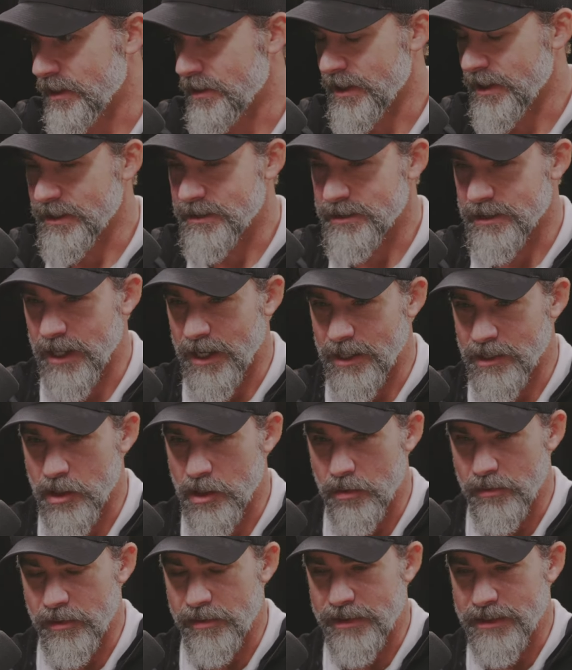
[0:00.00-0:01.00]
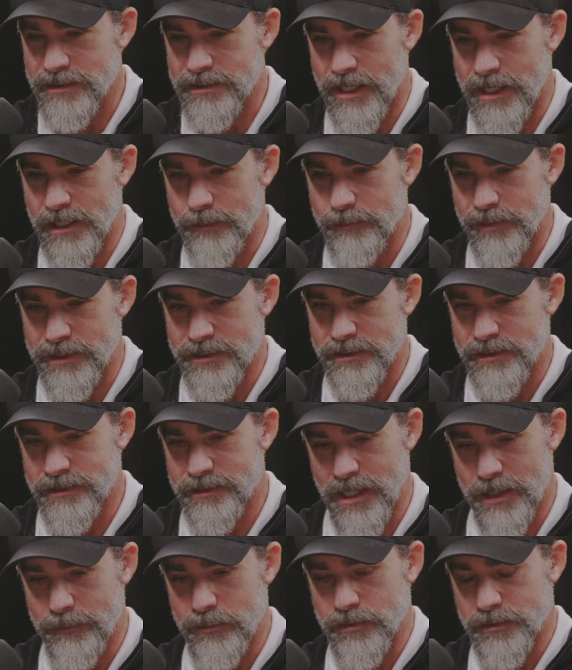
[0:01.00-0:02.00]
the things that I know, the things that I can bring to the
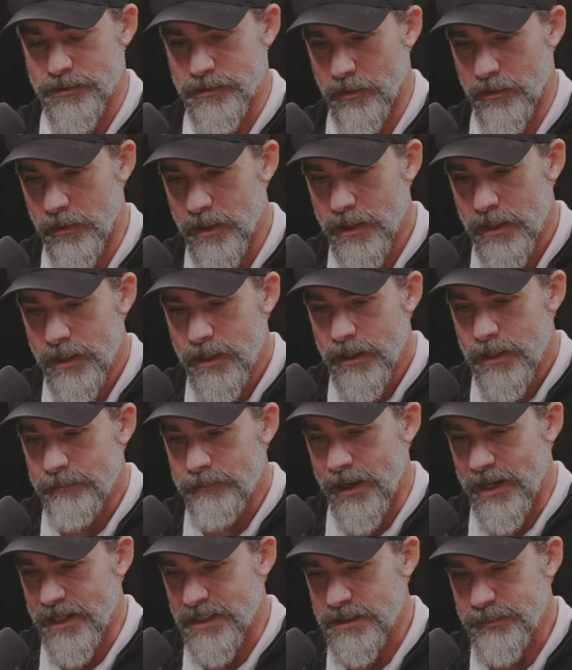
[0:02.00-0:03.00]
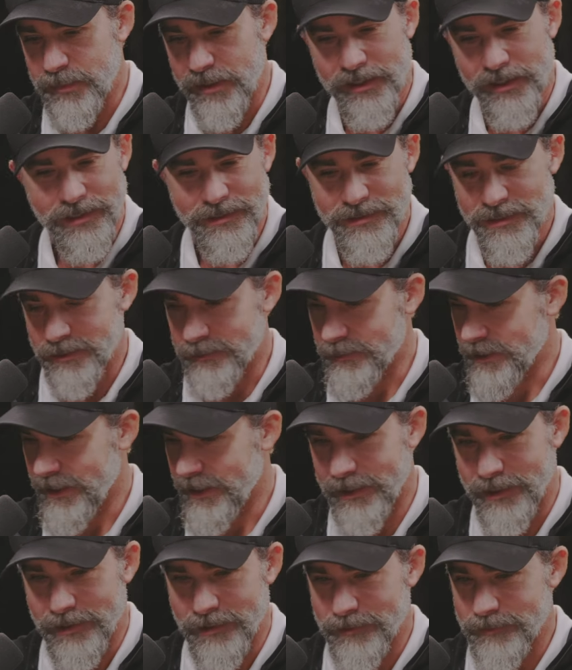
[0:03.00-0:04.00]
table. So my experience in
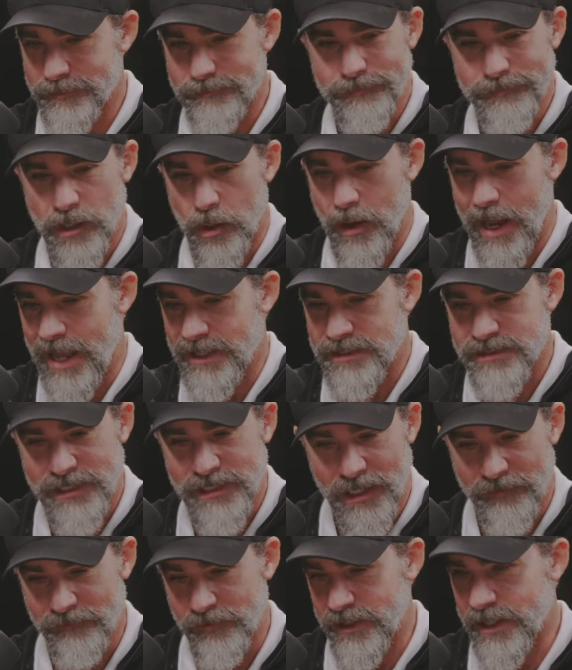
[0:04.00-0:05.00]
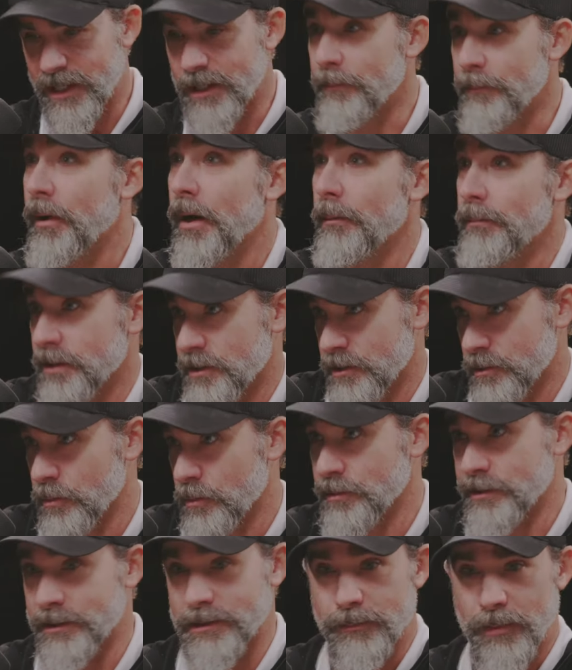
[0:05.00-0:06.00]
in you know at Stanford in public
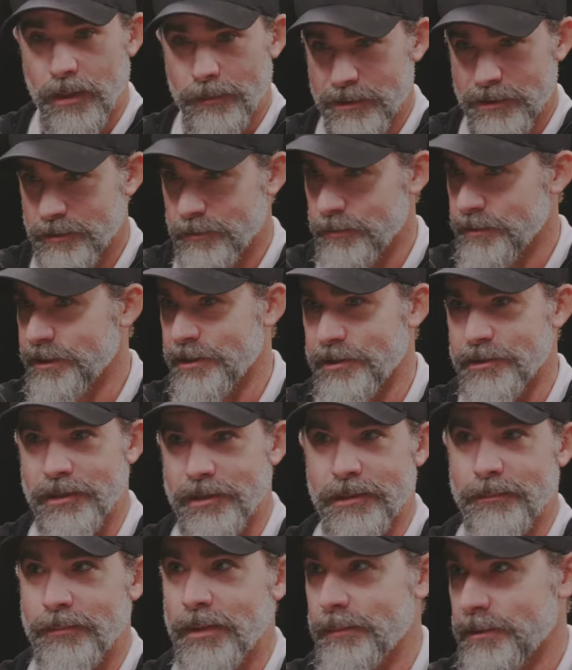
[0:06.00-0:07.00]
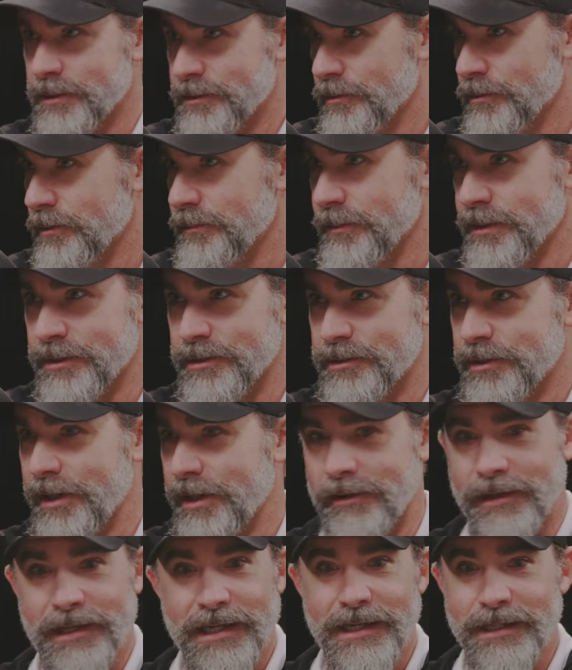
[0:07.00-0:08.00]
schools as a public school teacher and public school
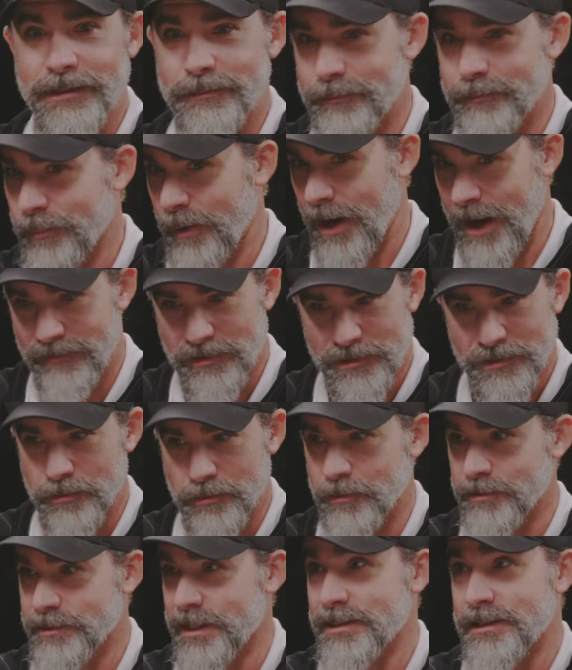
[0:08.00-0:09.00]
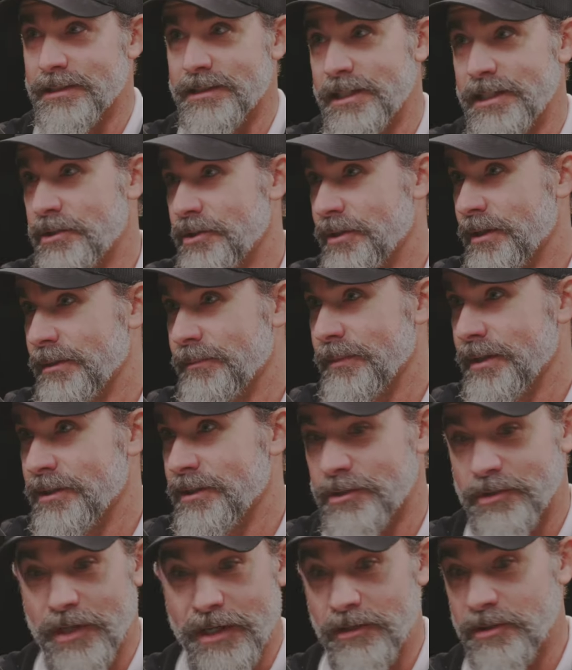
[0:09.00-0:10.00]
administrator, in private schools as a teacher and
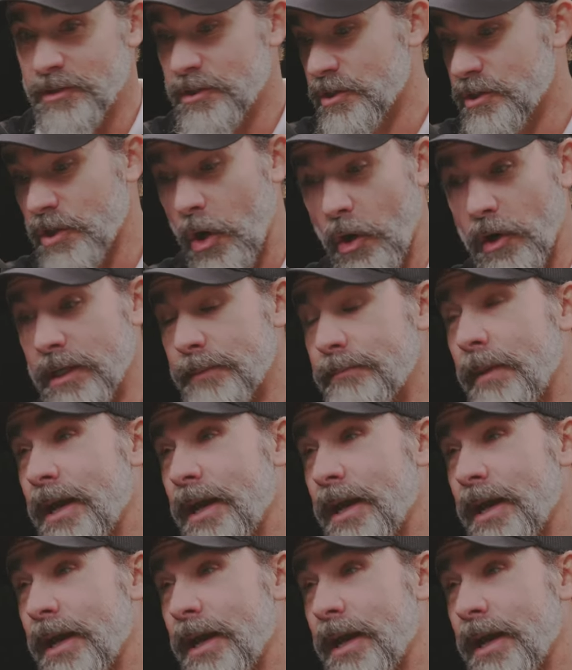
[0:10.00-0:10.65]
administrator, starting